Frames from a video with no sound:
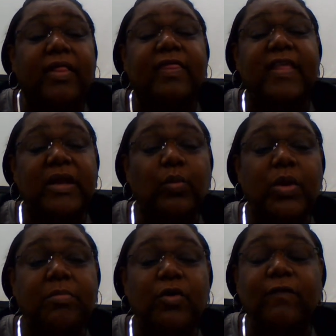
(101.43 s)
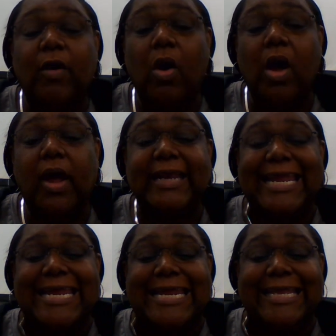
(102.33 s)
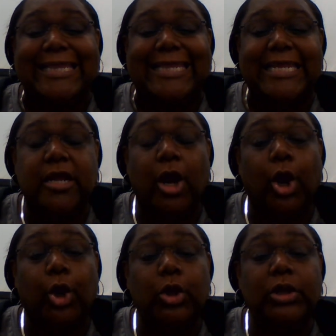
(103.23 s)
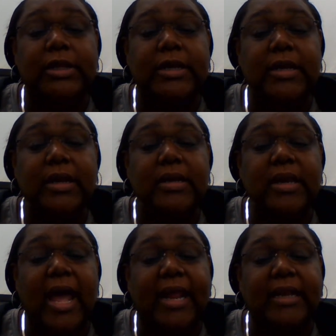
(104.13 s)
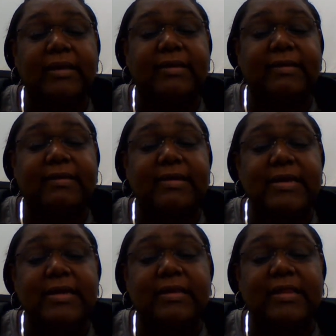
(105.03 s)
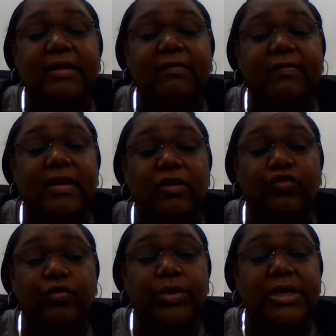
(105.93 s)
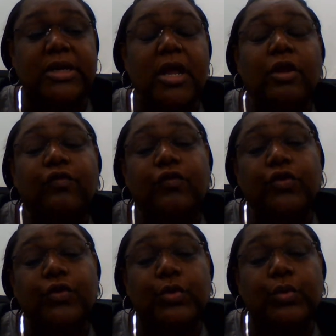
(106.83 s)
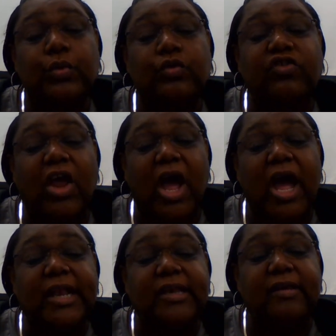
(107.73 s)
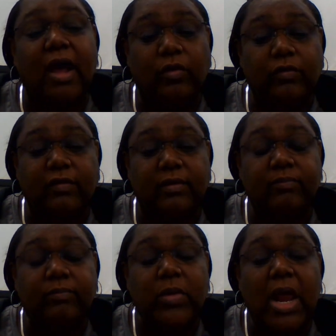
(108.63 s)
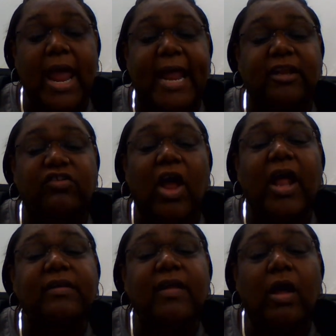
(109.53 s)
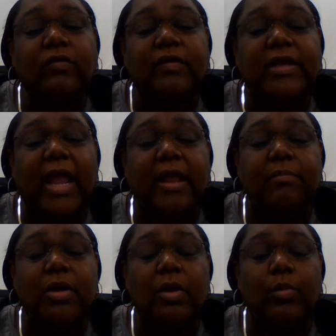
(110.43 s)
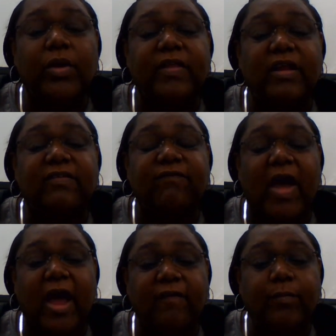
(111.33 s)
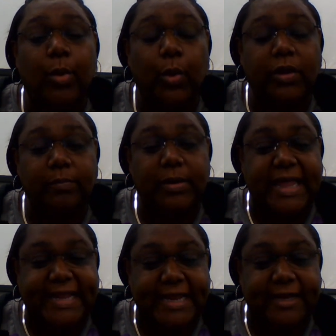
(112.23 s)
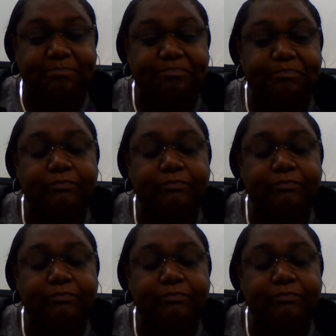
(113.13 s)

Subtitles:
Then we move on in the early 19th century to John Dalton. And John Dalton came up with his 5-point plan.